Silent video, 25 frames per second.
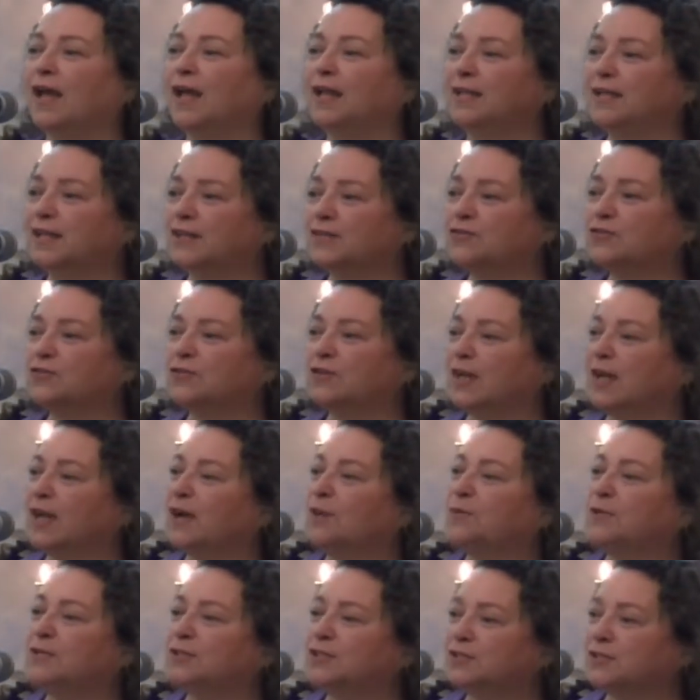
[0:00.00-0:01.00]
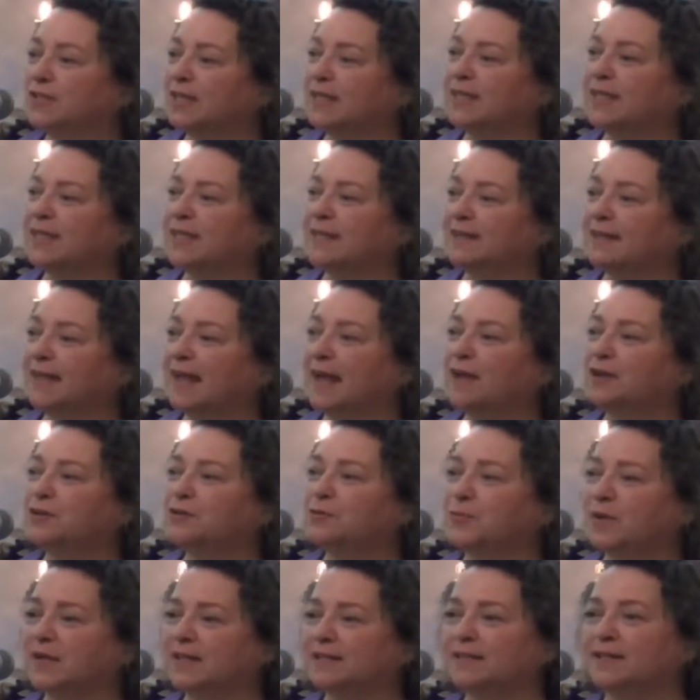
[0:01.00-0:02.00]
And yesterday I was thinking
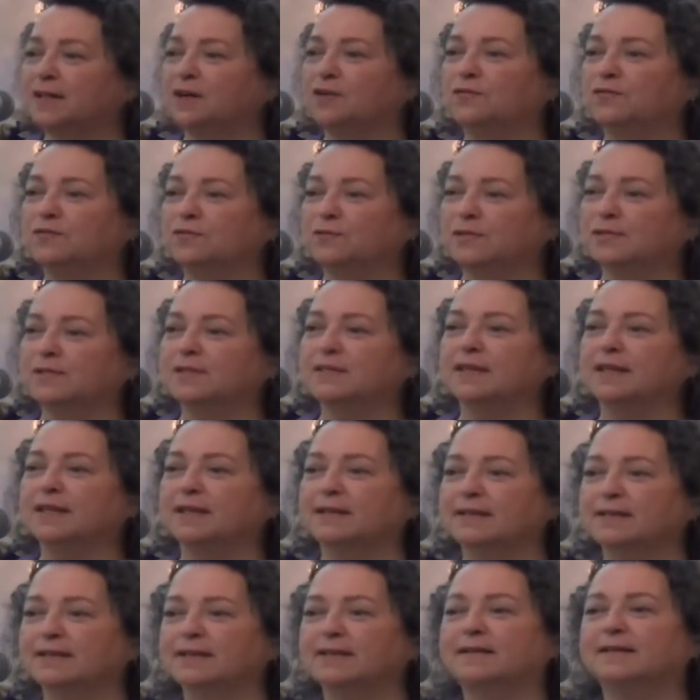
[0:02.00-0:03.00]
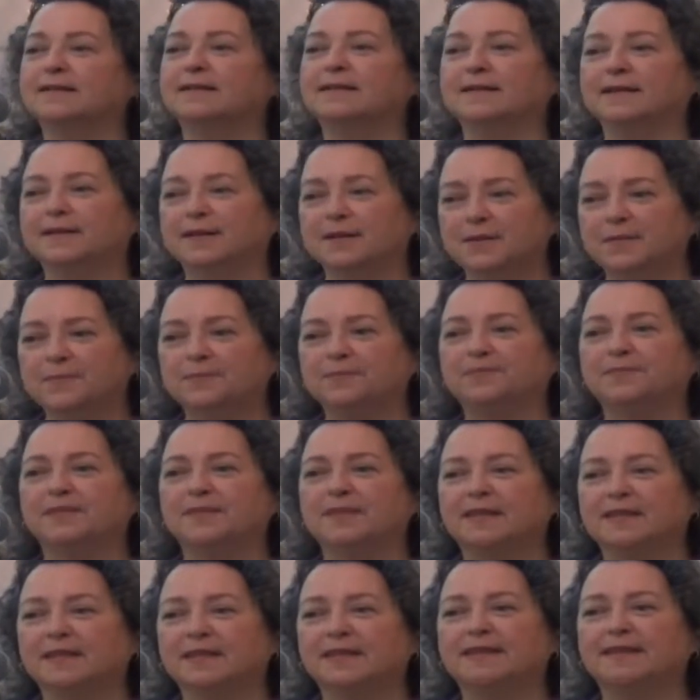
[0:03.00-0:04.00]
that myself was that
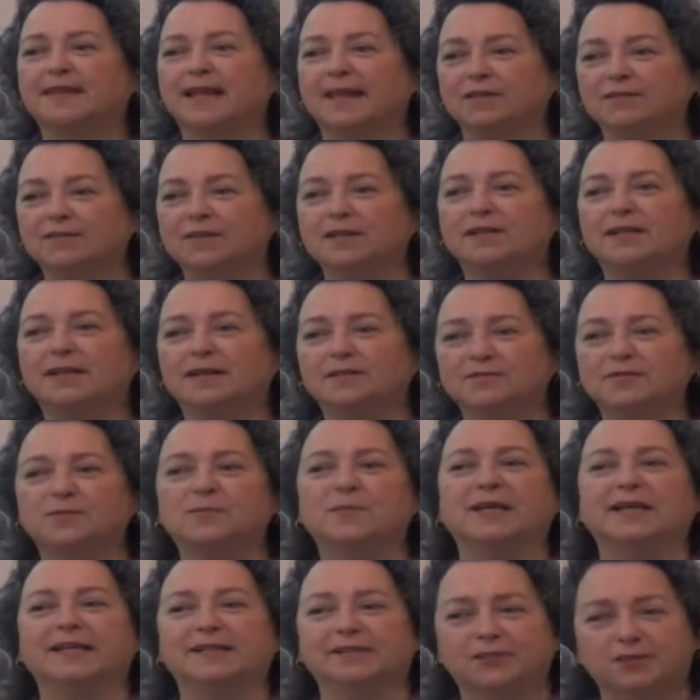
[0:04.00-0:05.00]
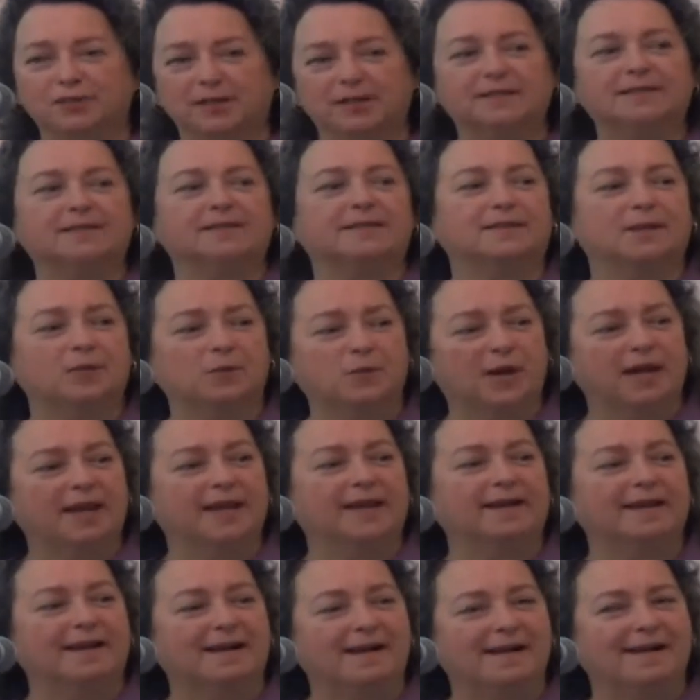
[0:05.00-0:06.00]
David loves me just the
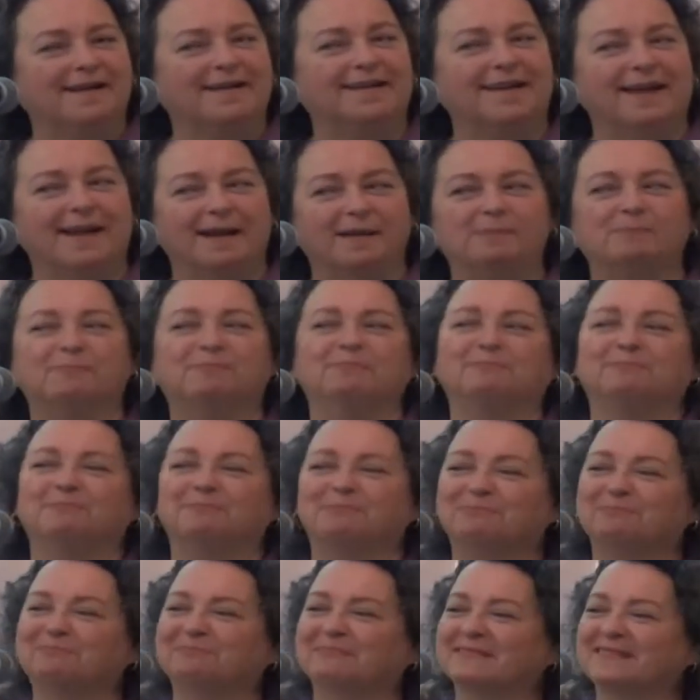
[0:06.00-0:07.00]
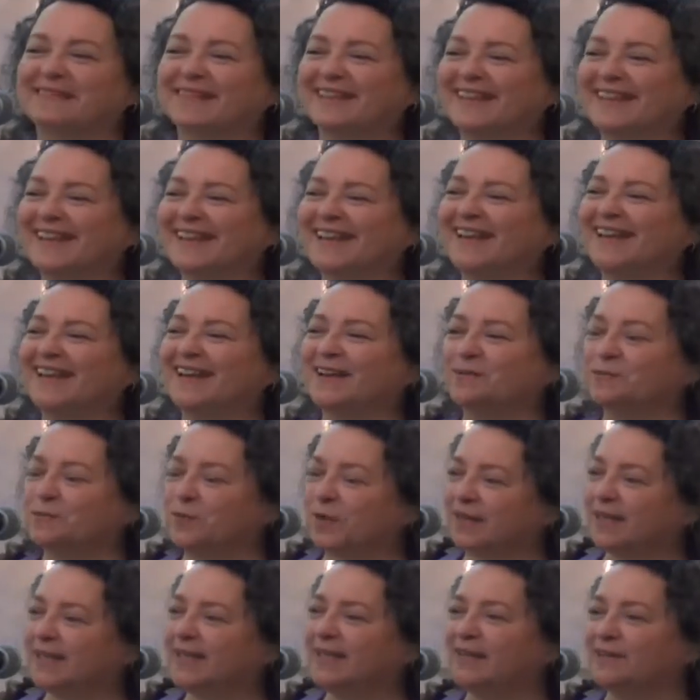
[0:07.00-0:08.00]
way I am.
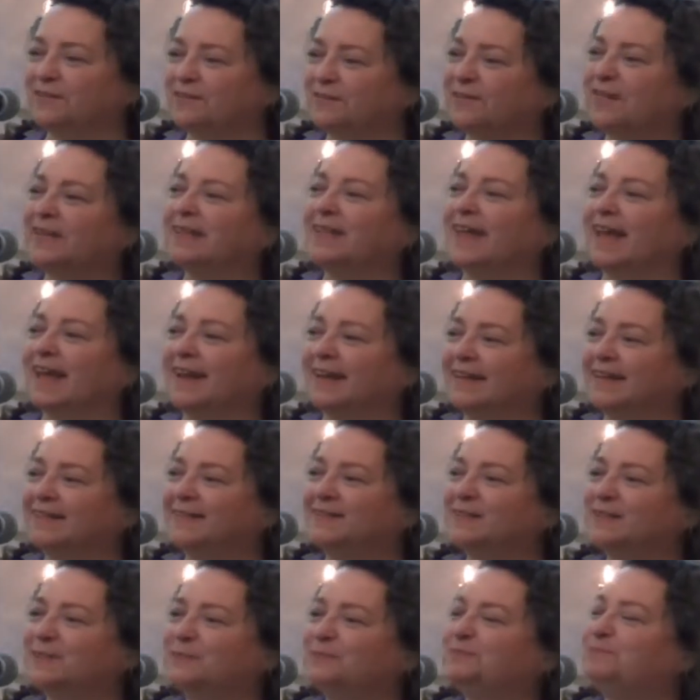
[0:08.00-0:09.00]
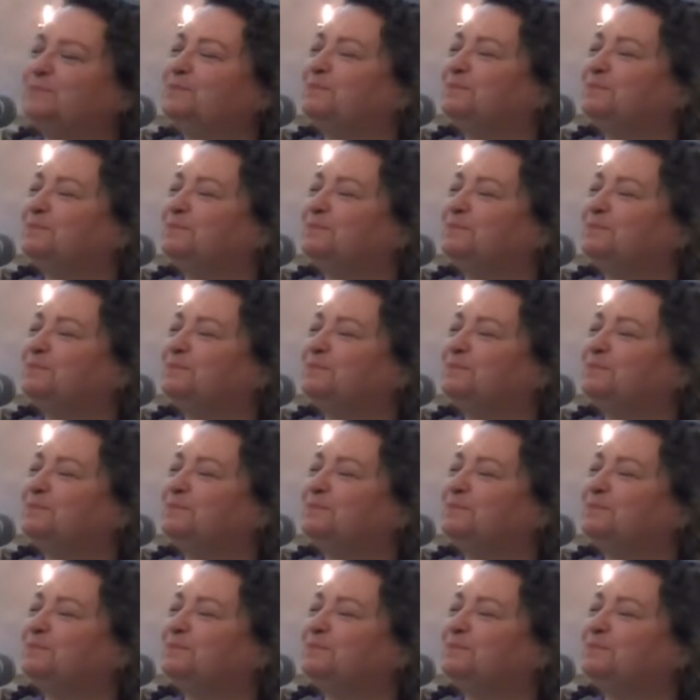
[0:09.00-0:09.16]
What a gift that is.